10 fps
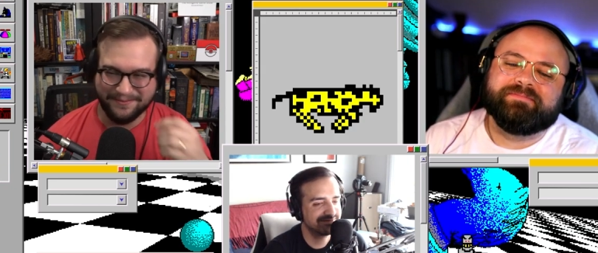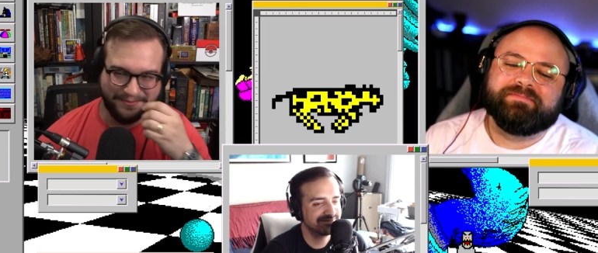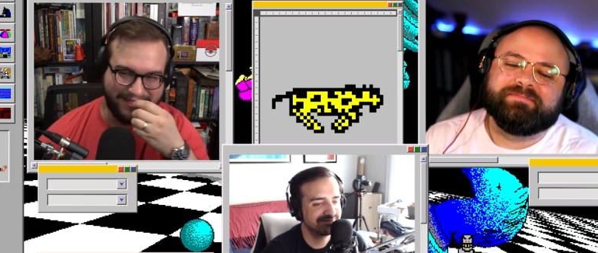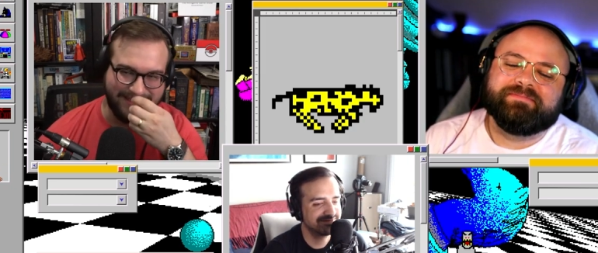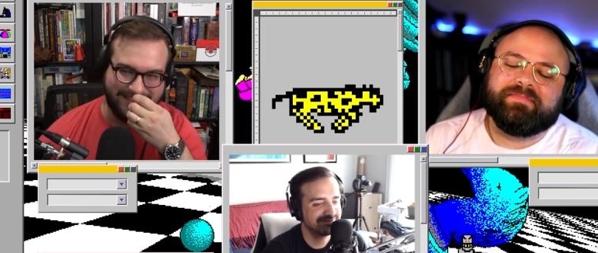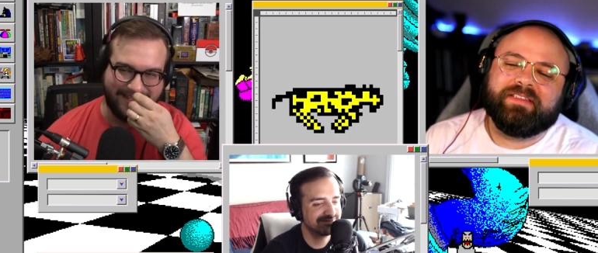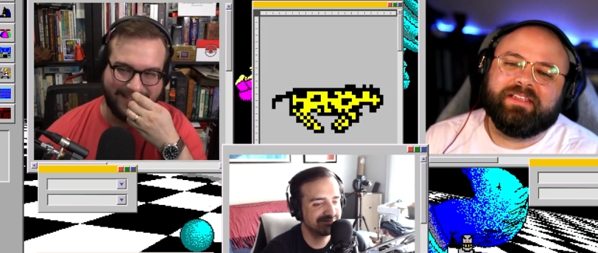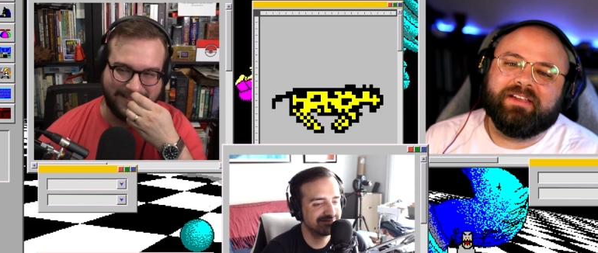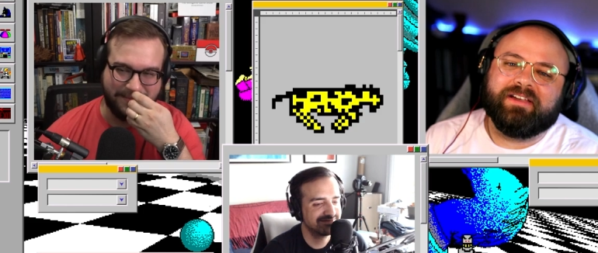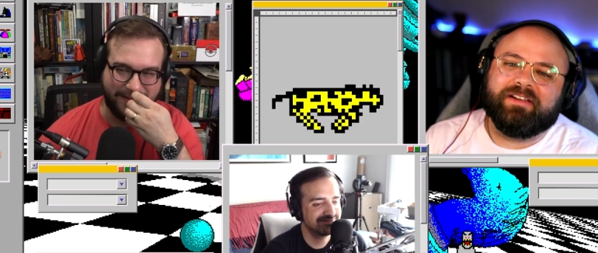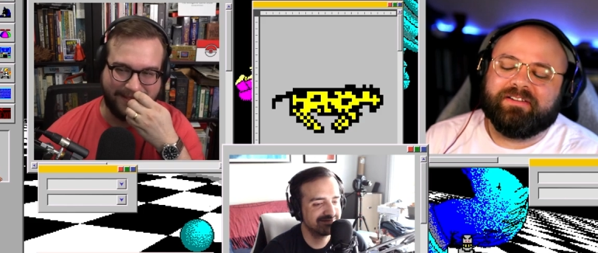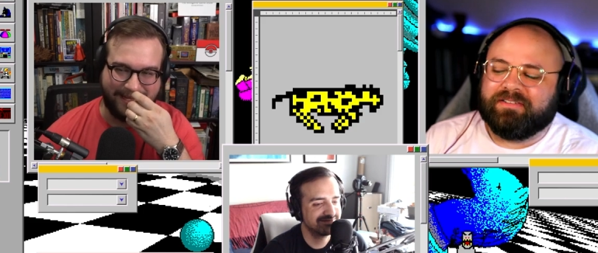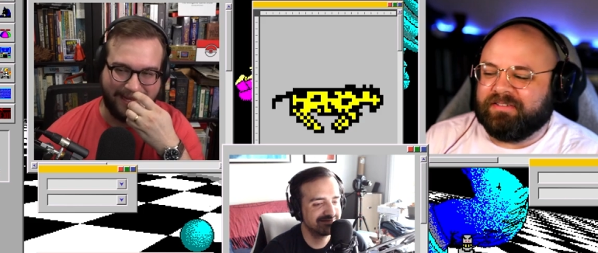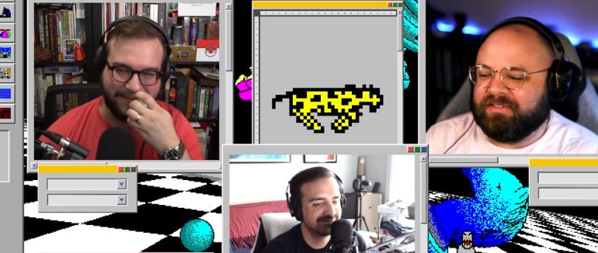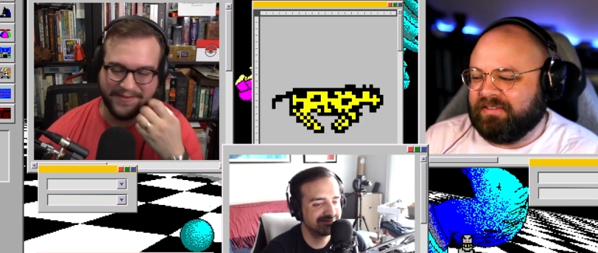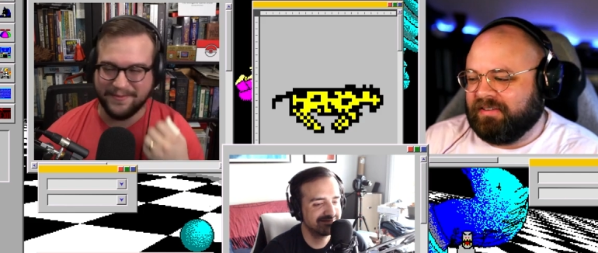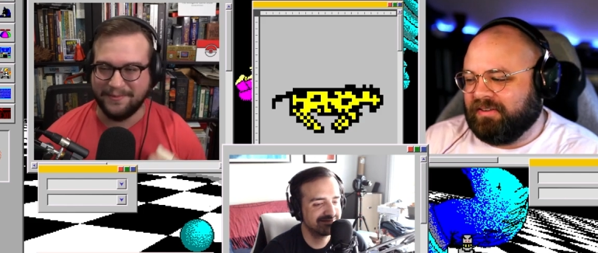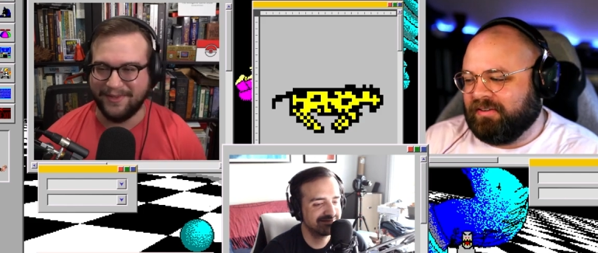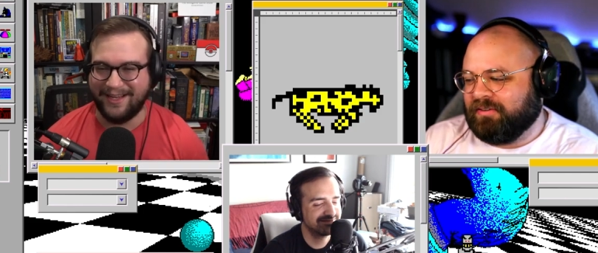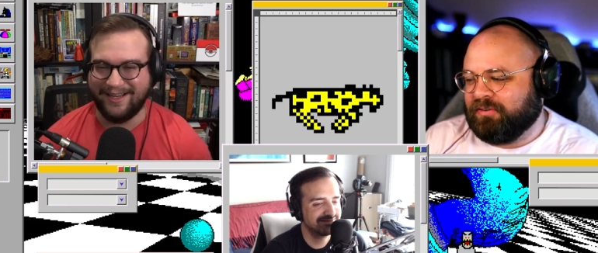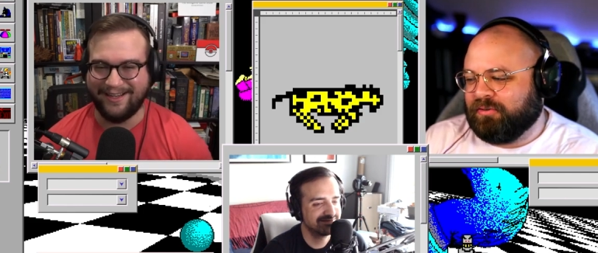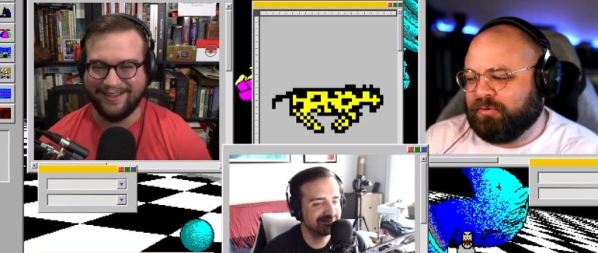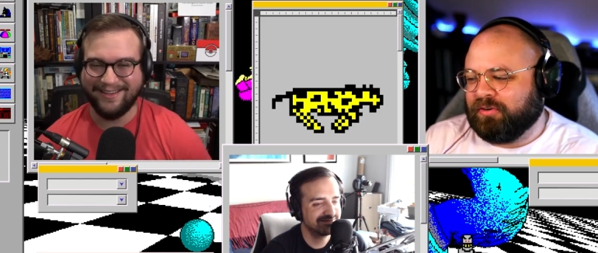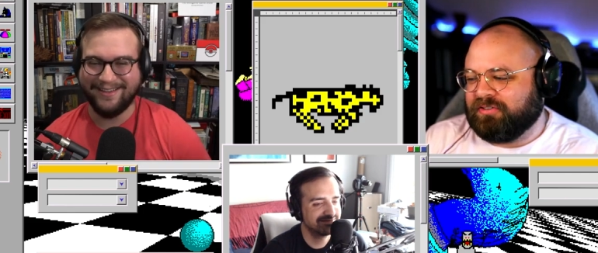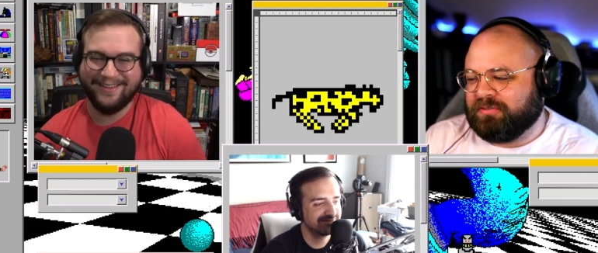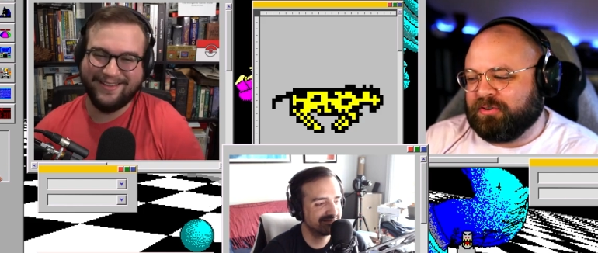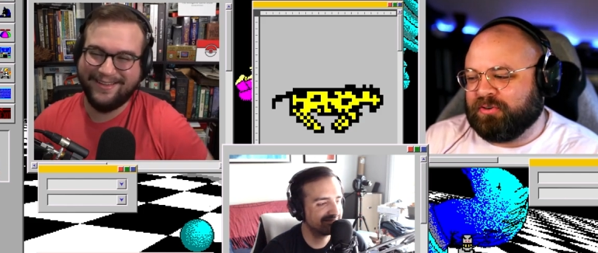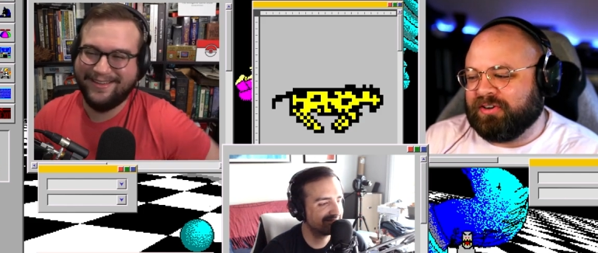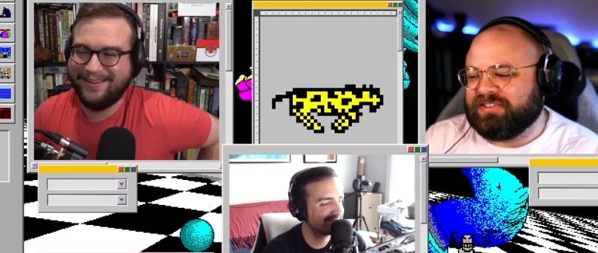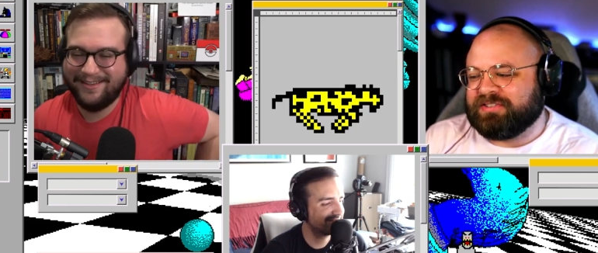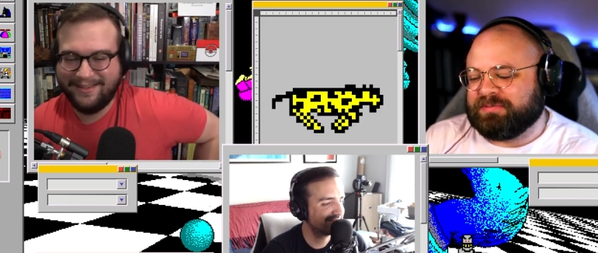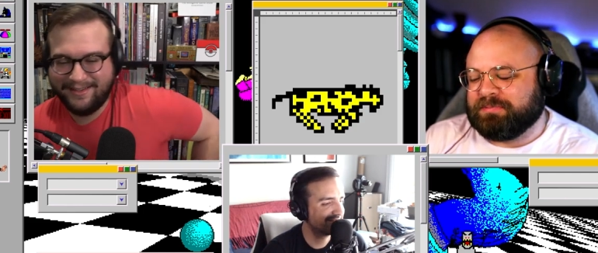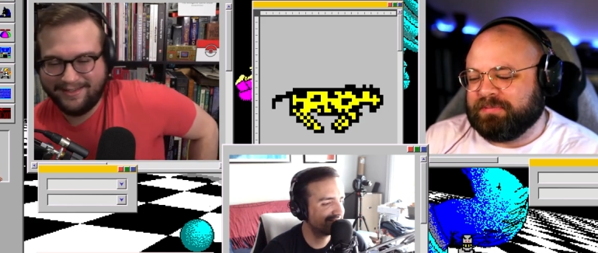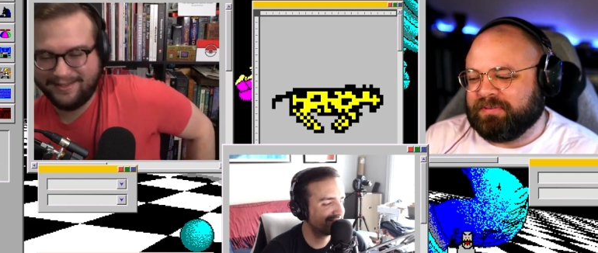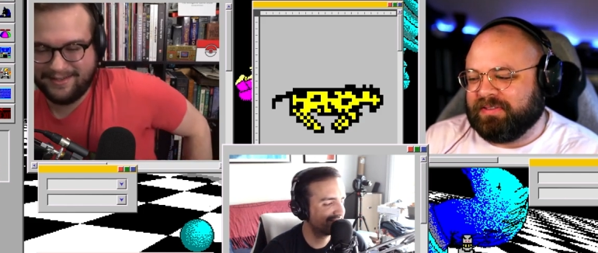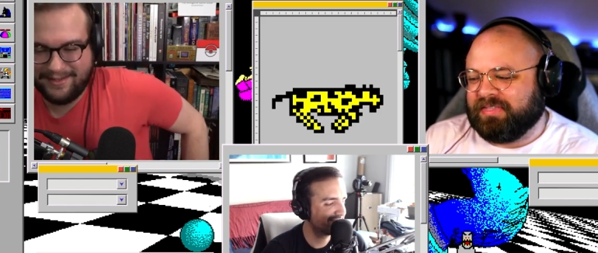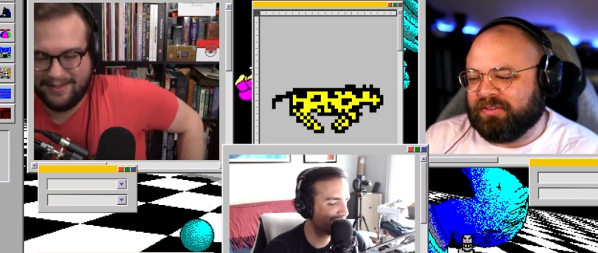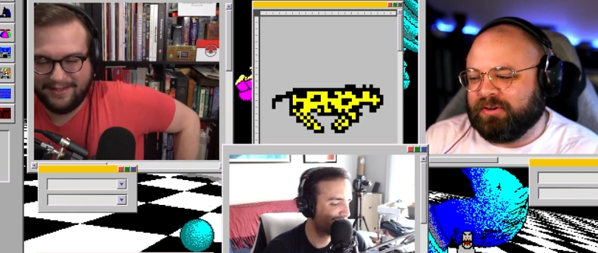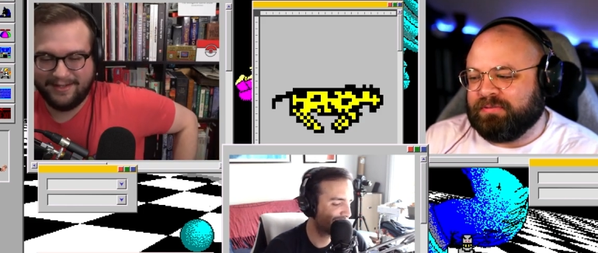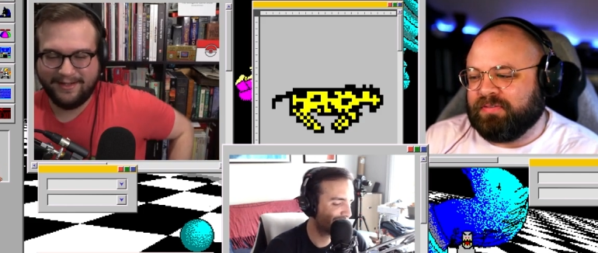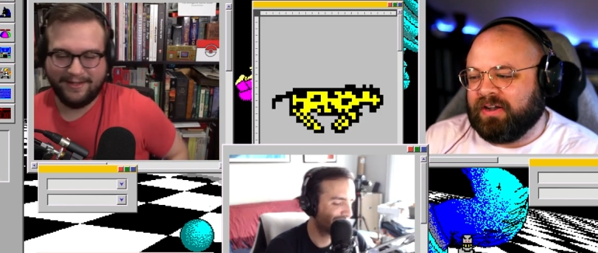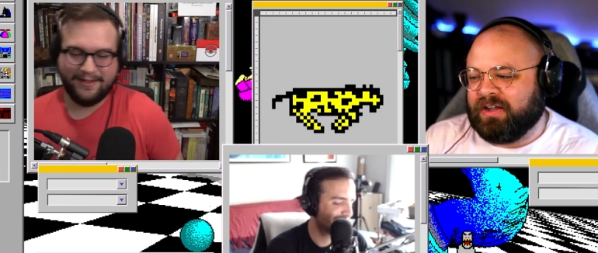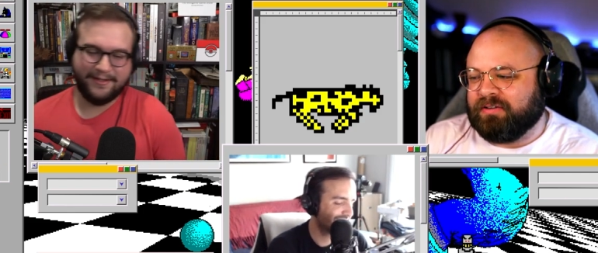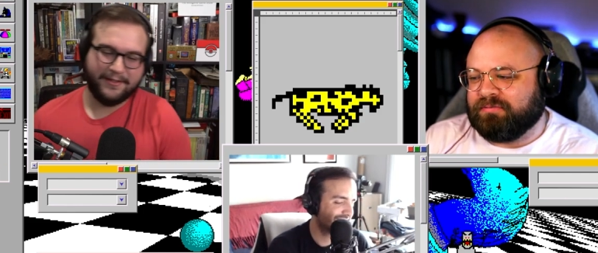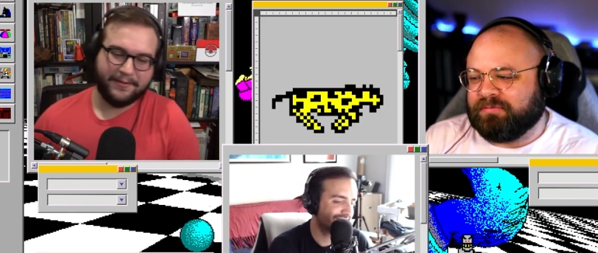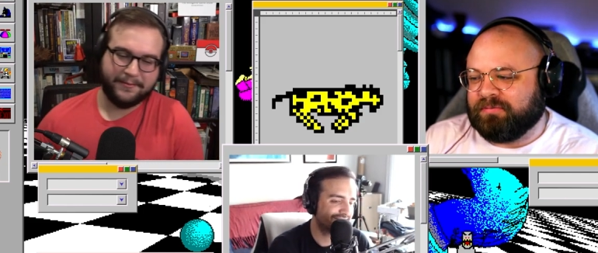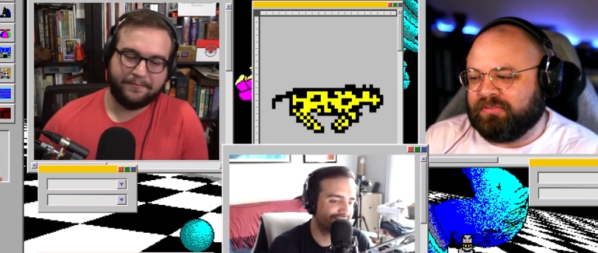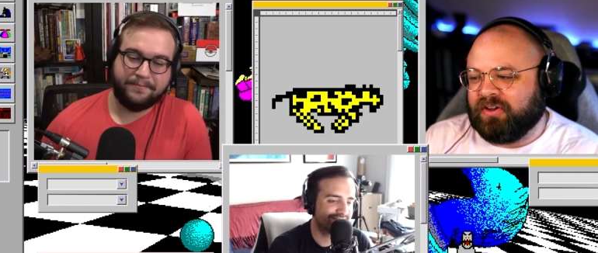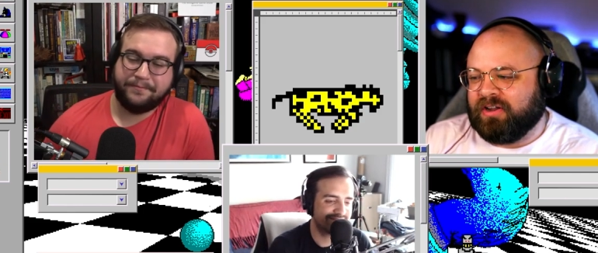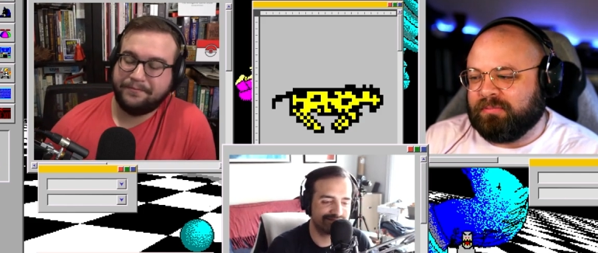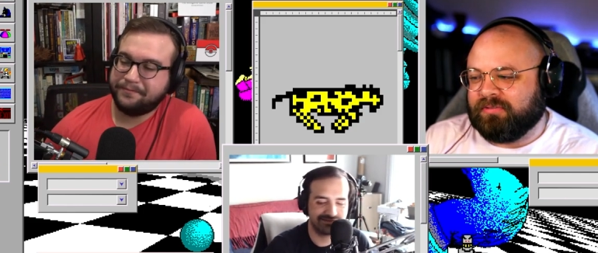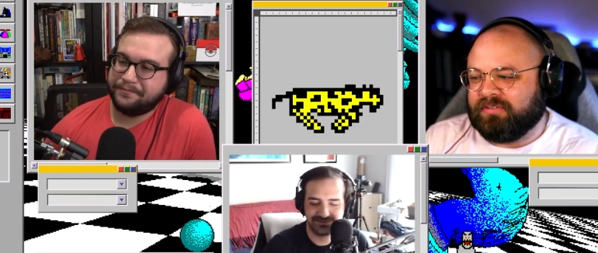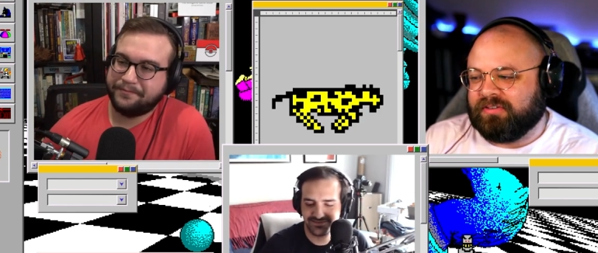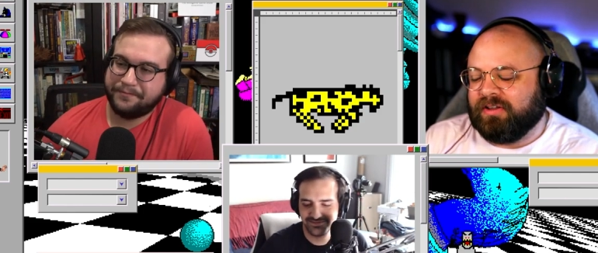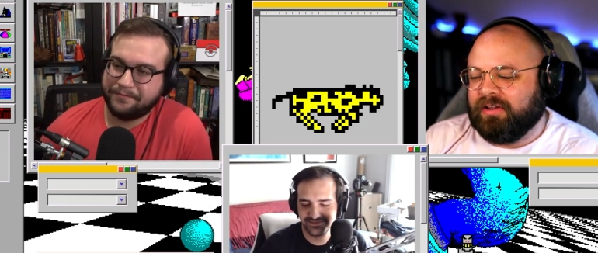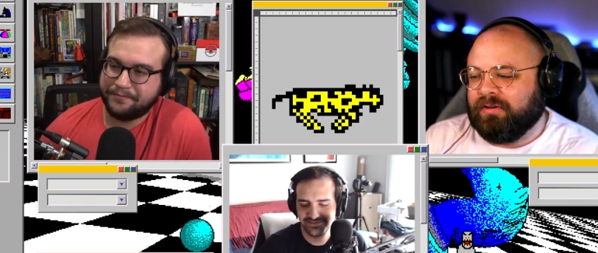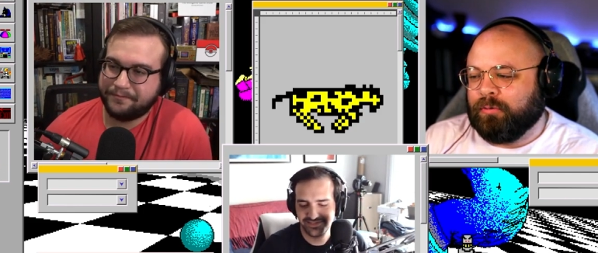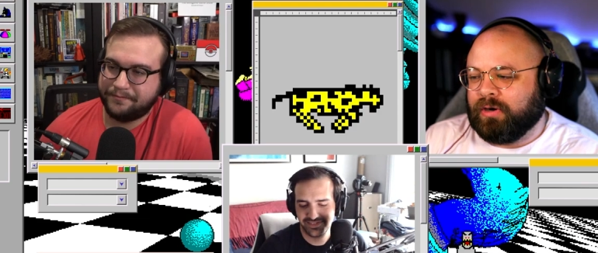Speaker 1: Please tell us about the yeah. games you've been
Speaker 2: playing. Chris, Chris, 35 times